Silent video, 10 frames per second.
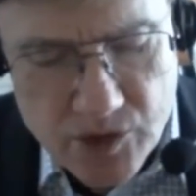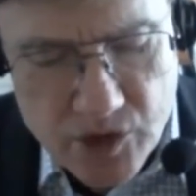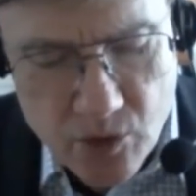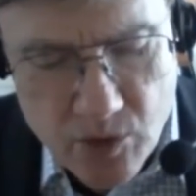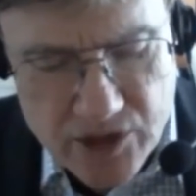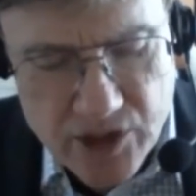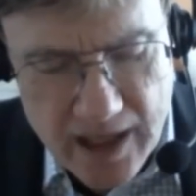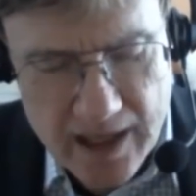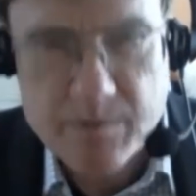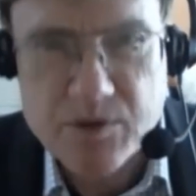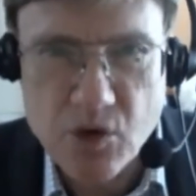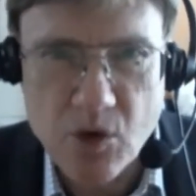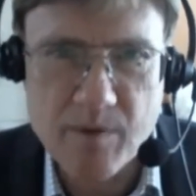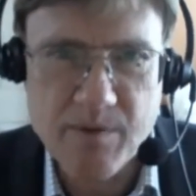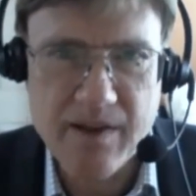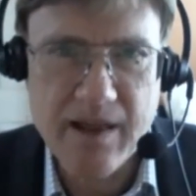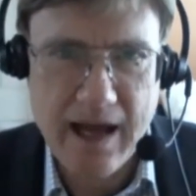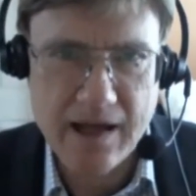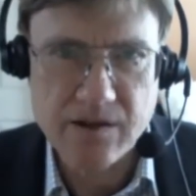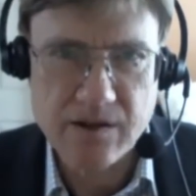Russia had absorbed
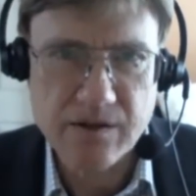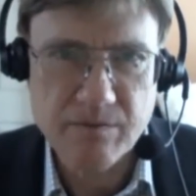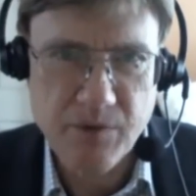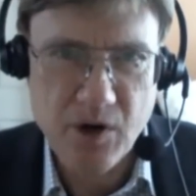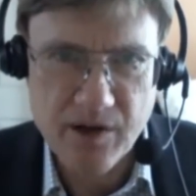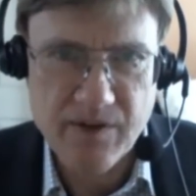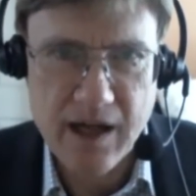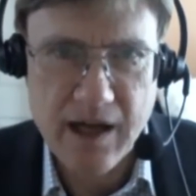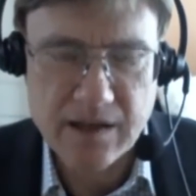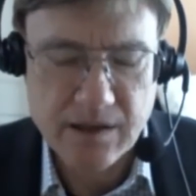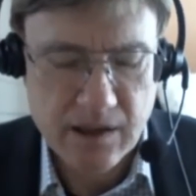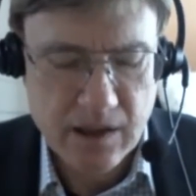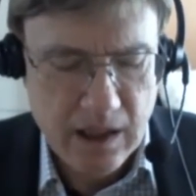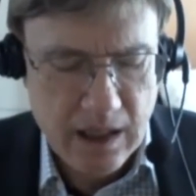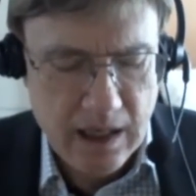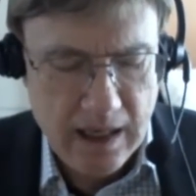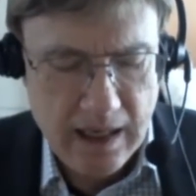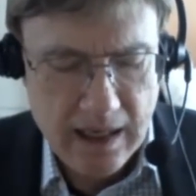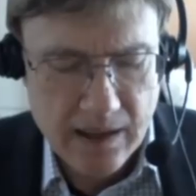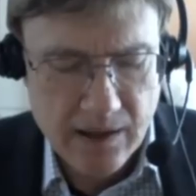that part of that,
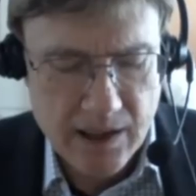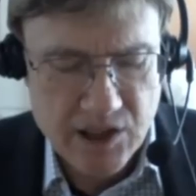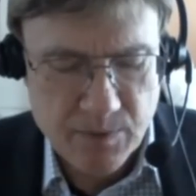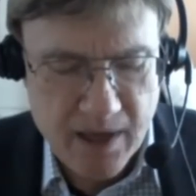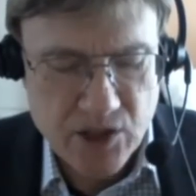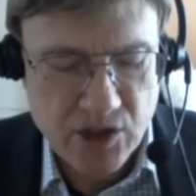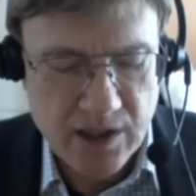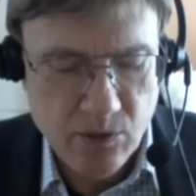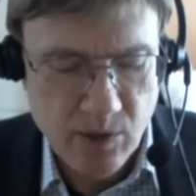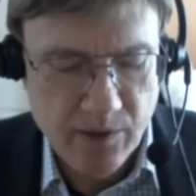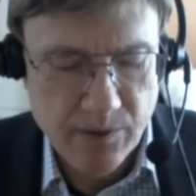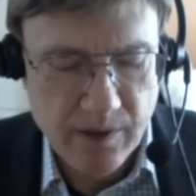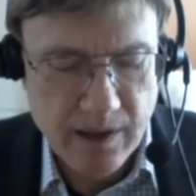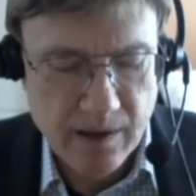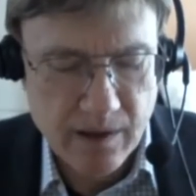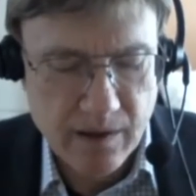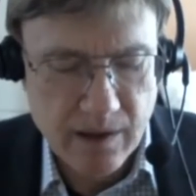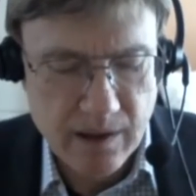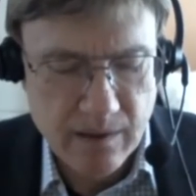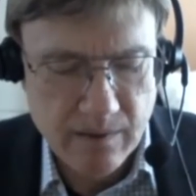and especially with
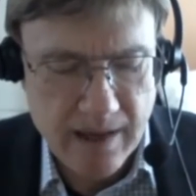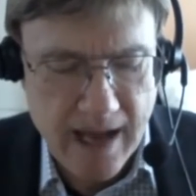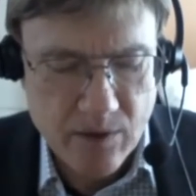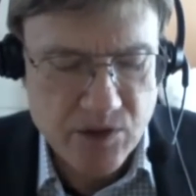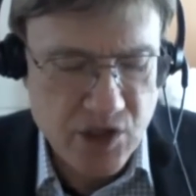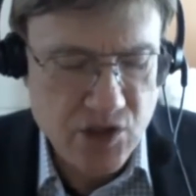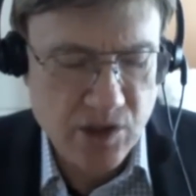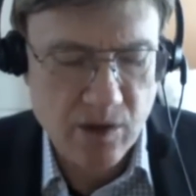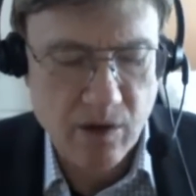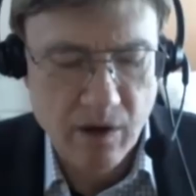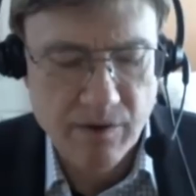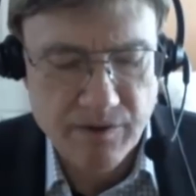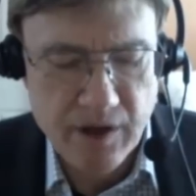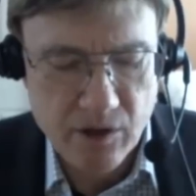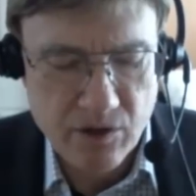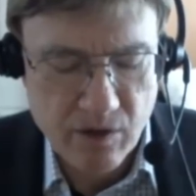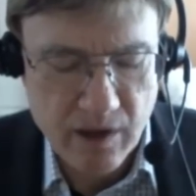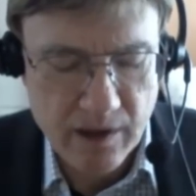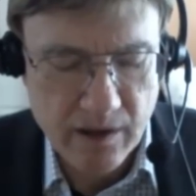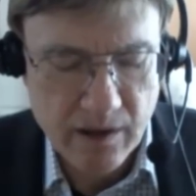the acquisition of the
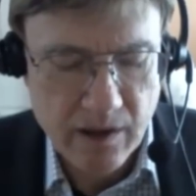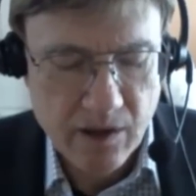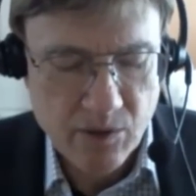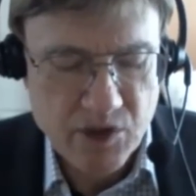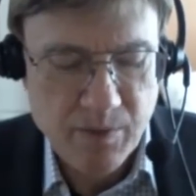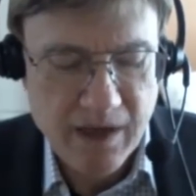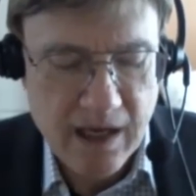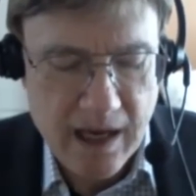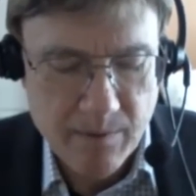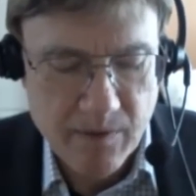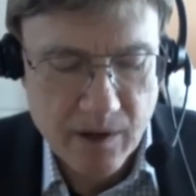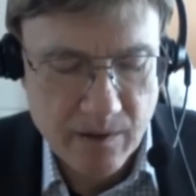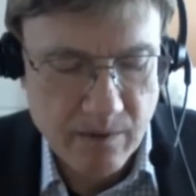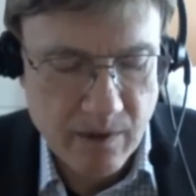Okhrana, which became the